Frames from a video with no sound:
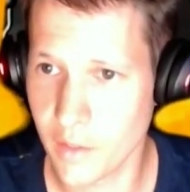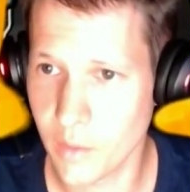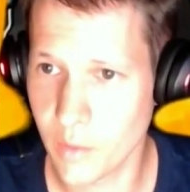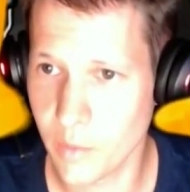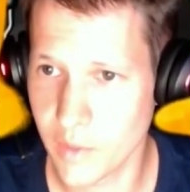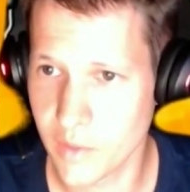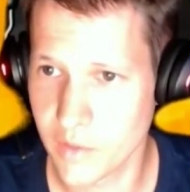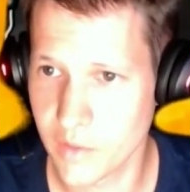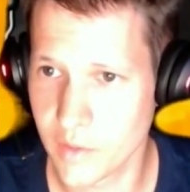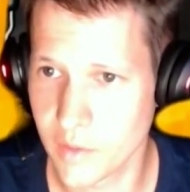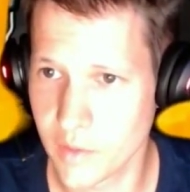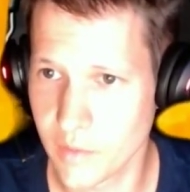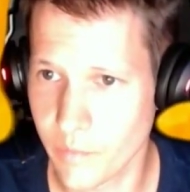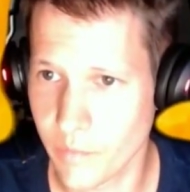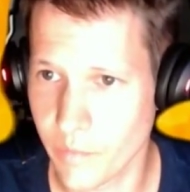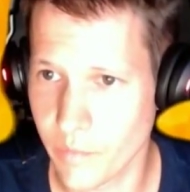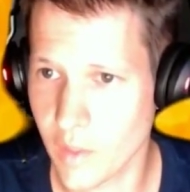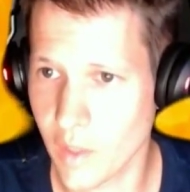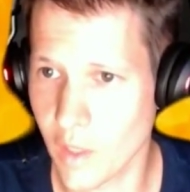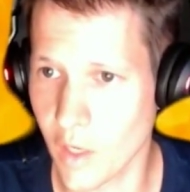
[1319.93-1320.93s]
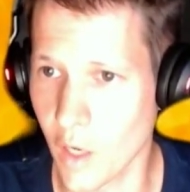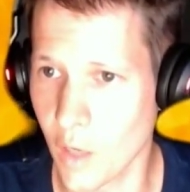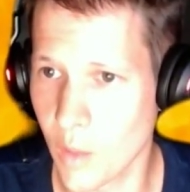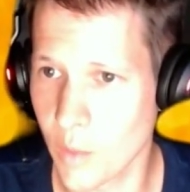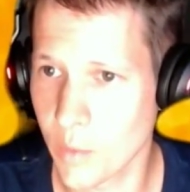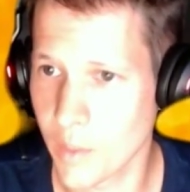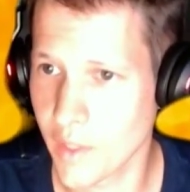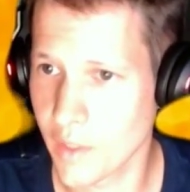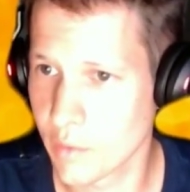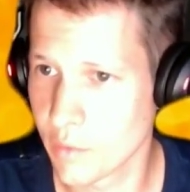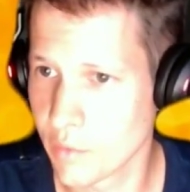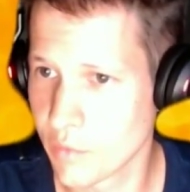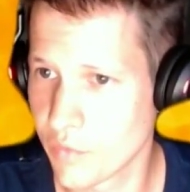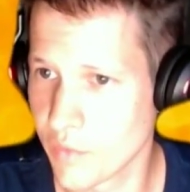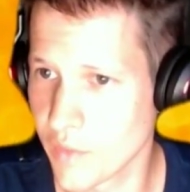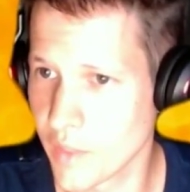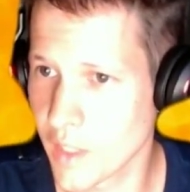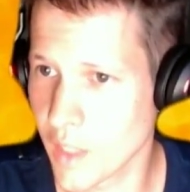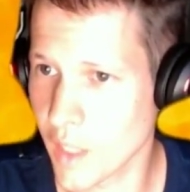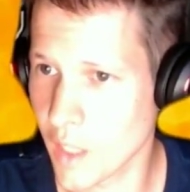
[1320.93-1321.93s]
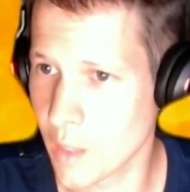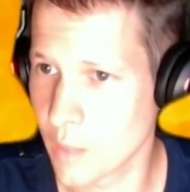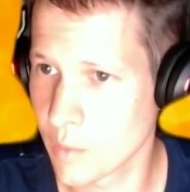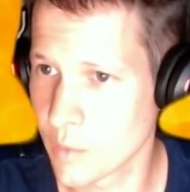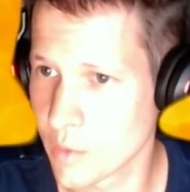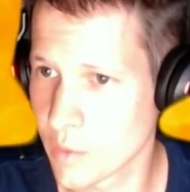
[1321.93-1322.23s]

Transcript: question, how can you figure out